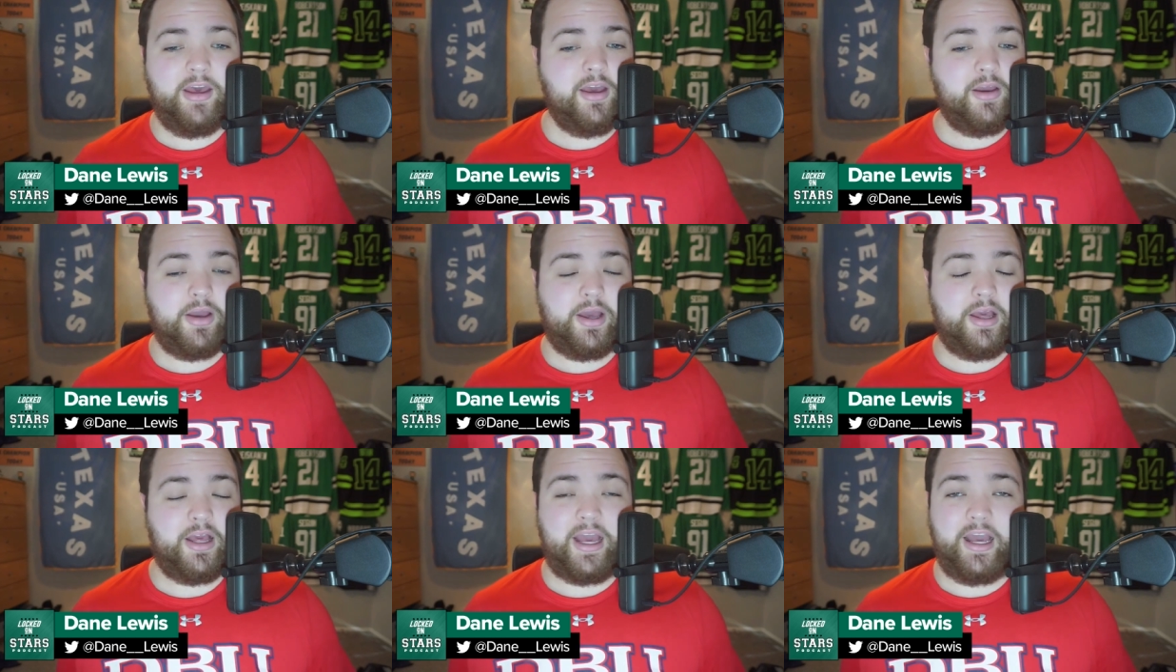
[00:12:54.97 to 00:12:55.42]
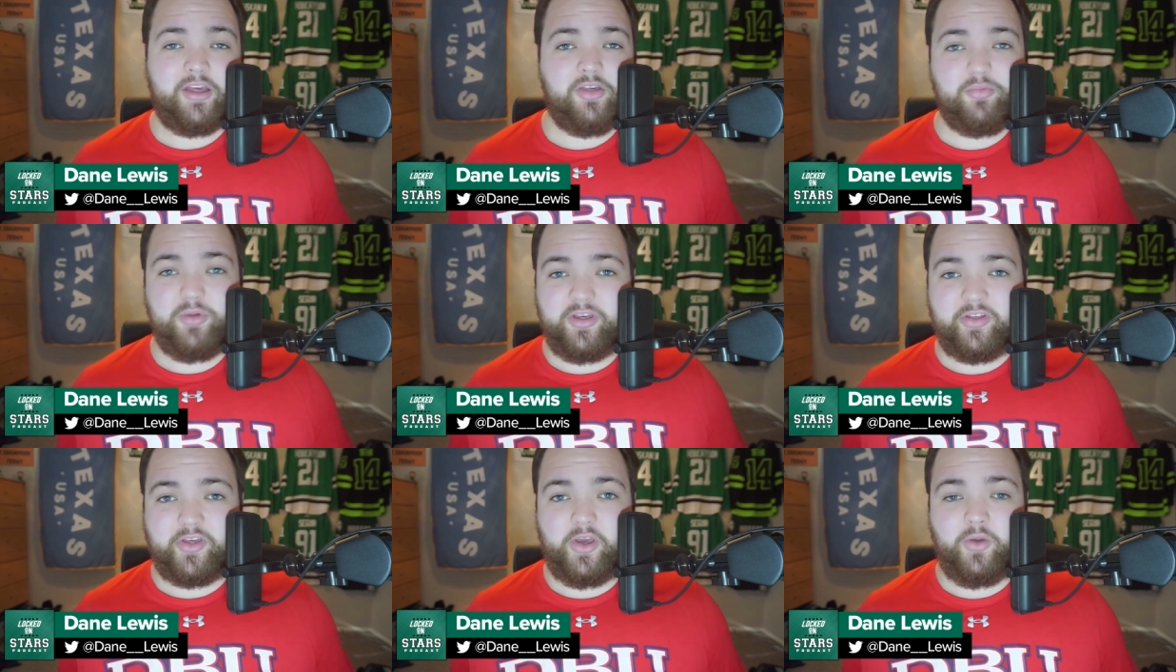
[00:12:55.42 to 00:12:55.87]
as
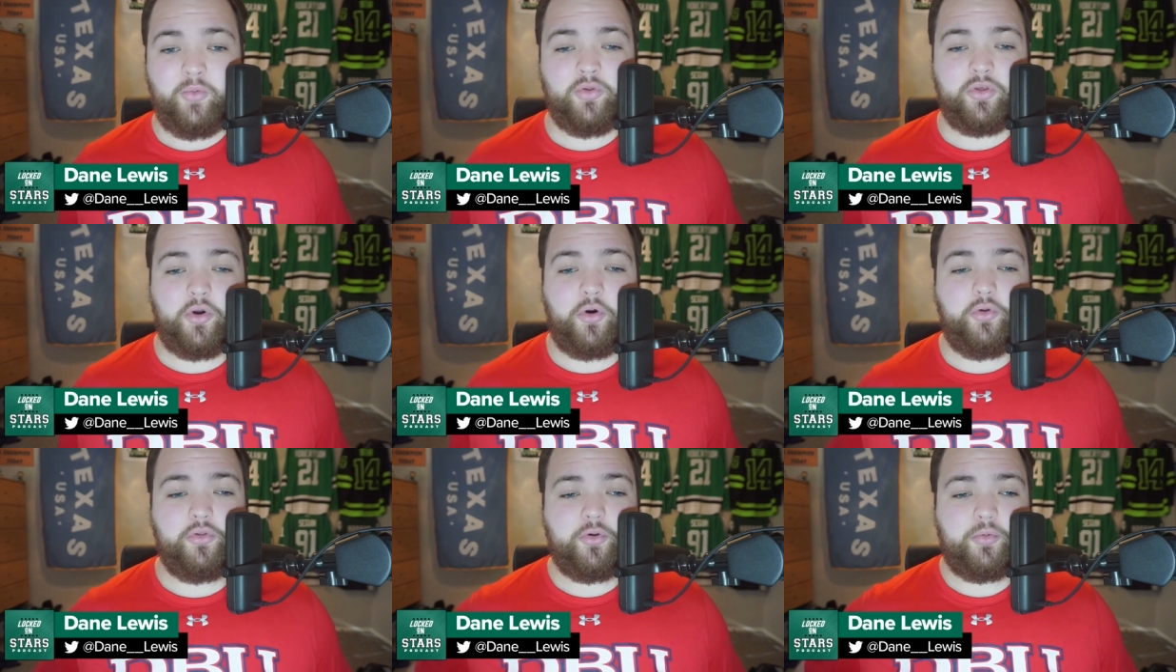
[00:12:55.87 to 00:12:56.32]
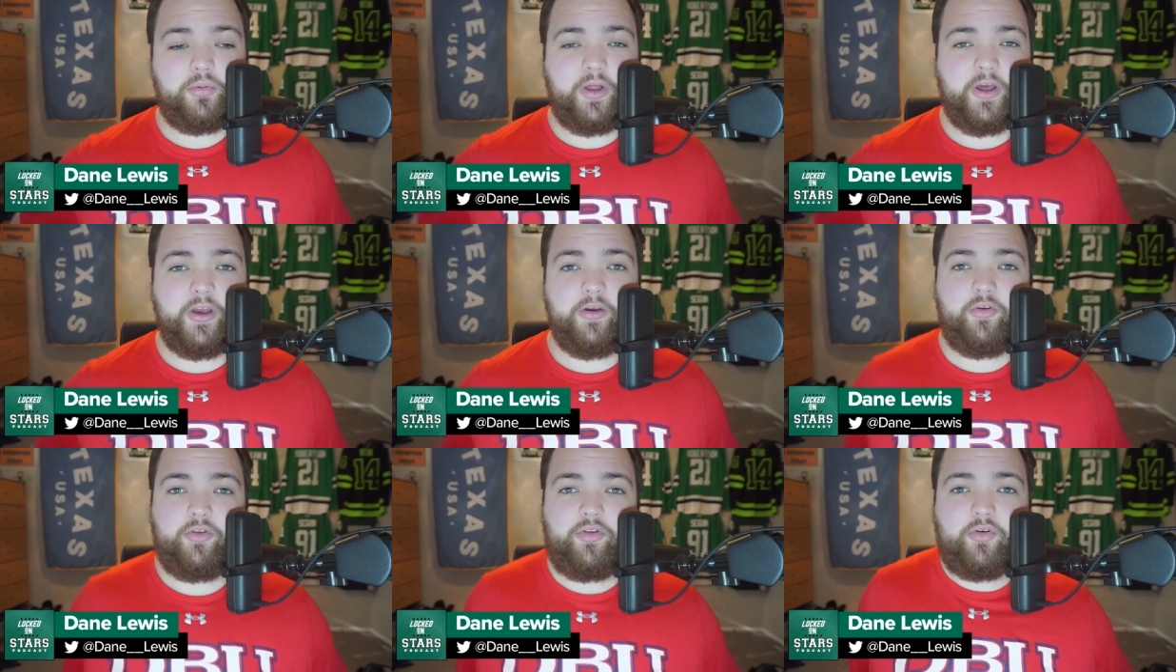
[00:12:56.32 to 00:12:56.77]
we see with older
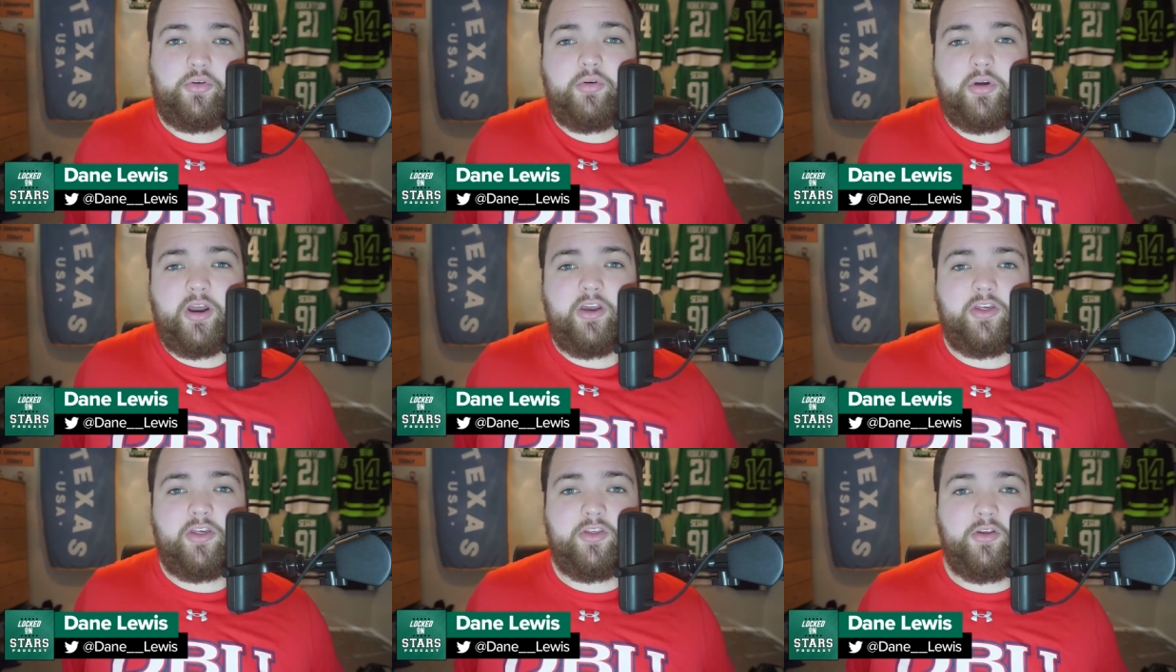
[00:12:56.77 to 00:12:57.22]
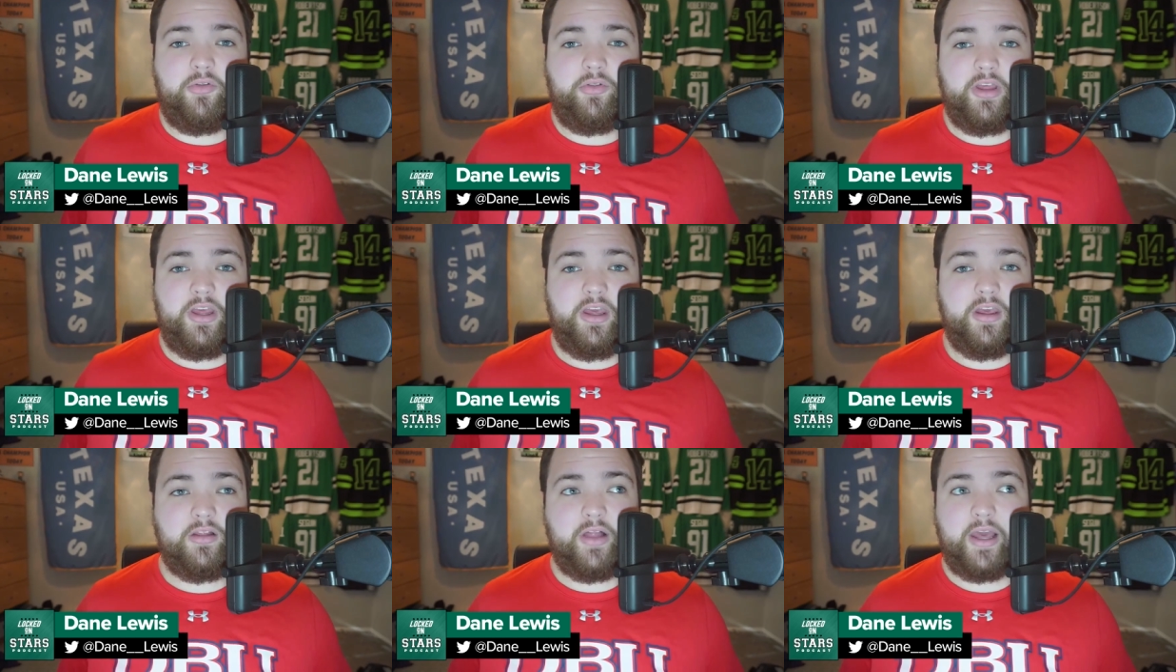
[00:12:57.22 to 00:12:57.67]
players across the
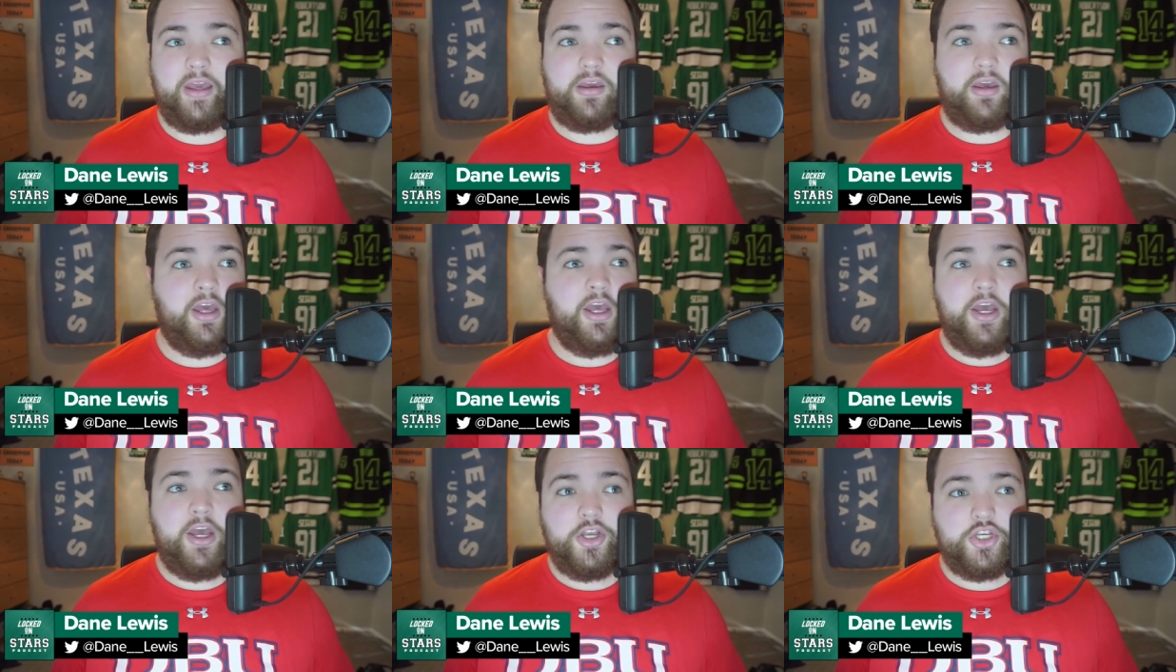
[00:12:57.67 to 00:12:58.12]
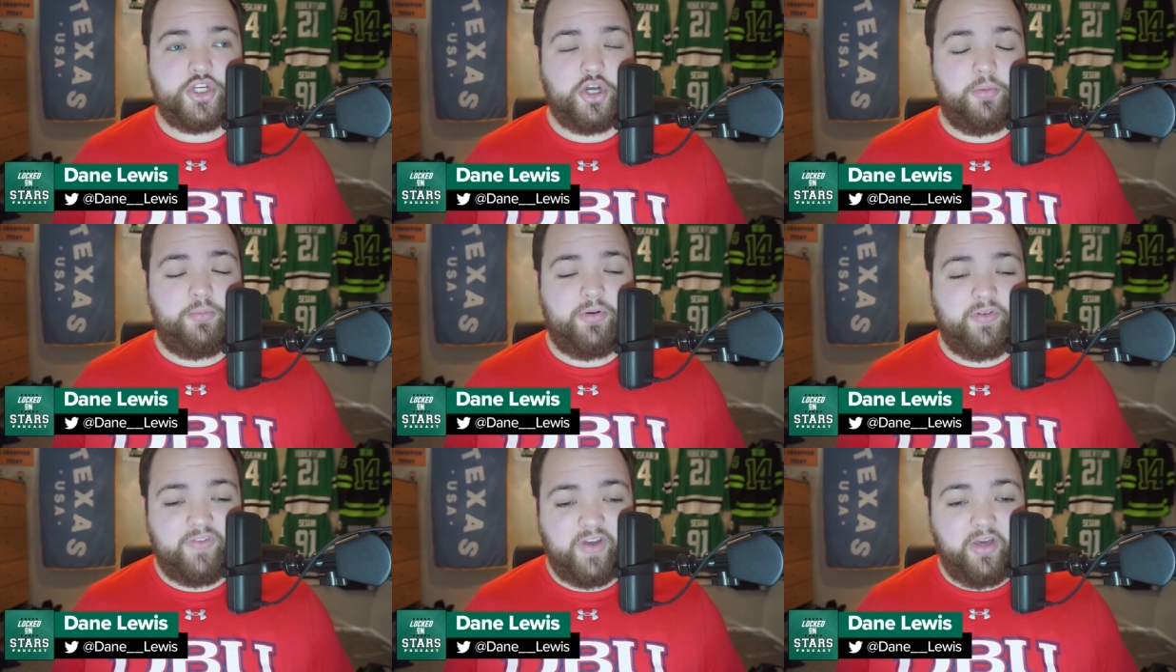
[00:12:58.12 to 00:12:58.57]
league, like Joe
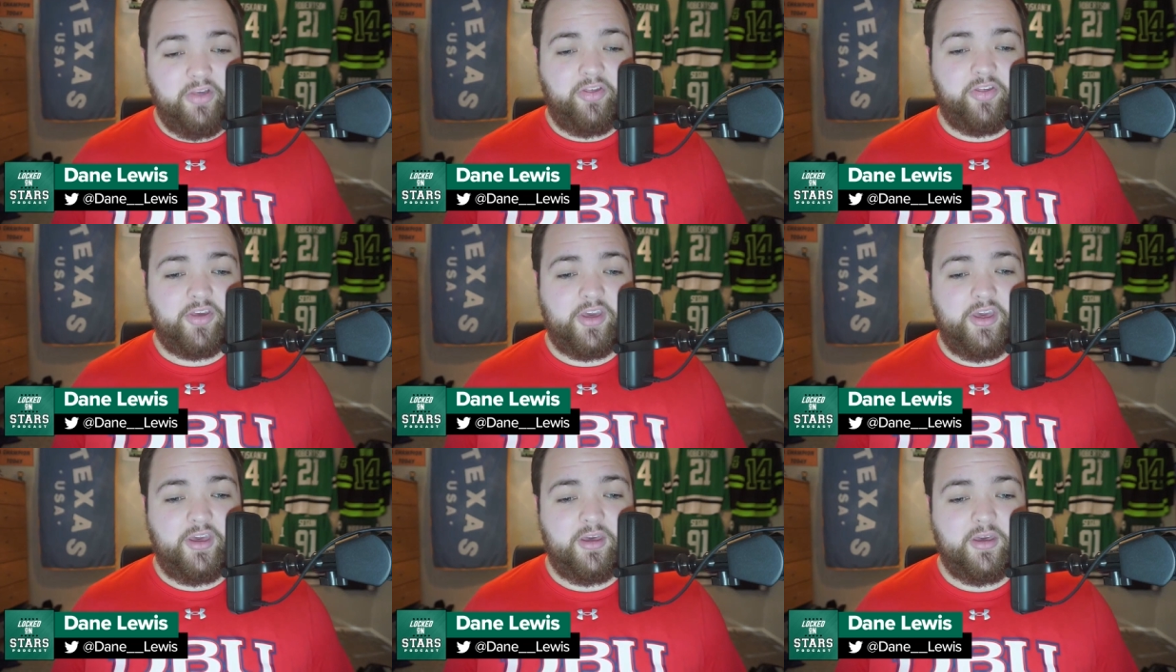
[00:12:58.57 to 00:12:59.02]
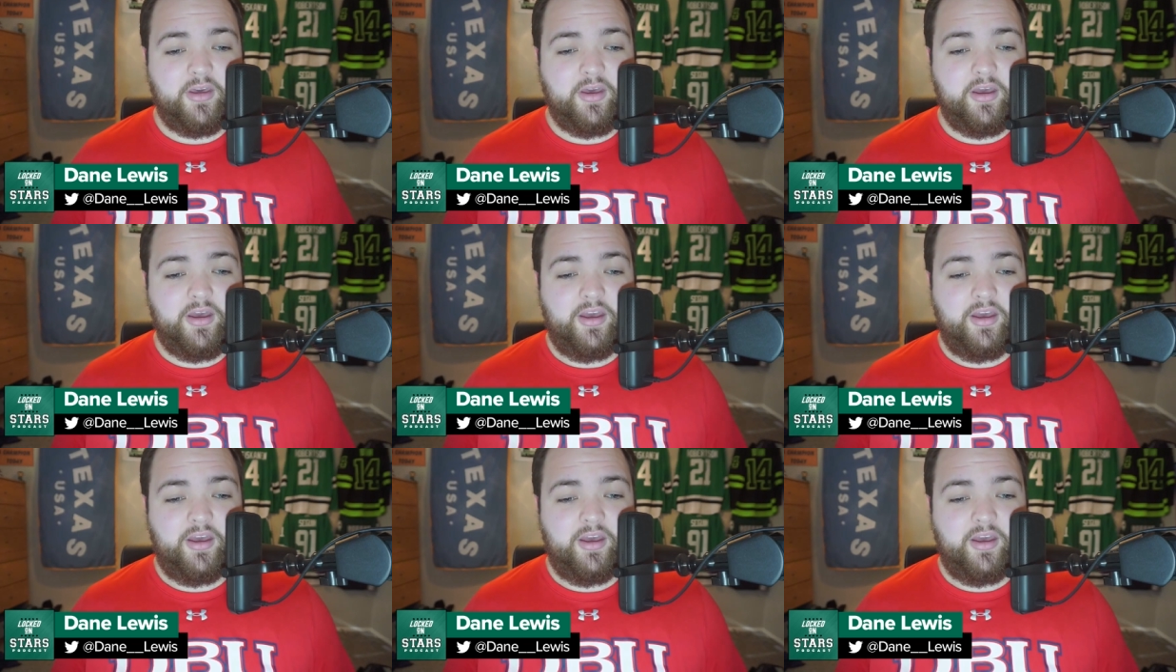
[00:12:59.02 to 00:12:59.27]
Pavelski.